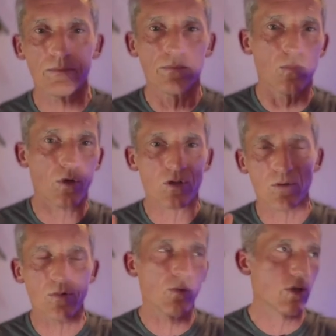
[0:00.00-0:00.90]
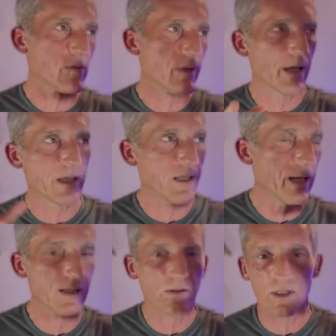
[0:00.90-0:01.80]
workshop, but like
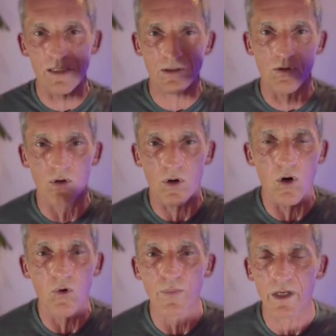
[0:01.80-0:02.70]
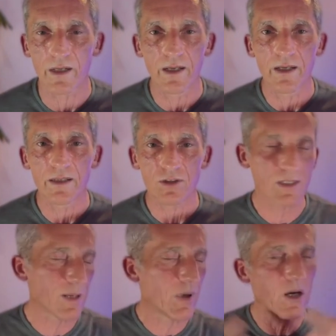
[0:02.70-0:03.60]
gatherings at your own home, and just
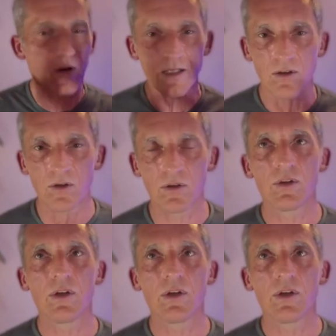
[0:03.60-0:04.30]
somehow, I don't know,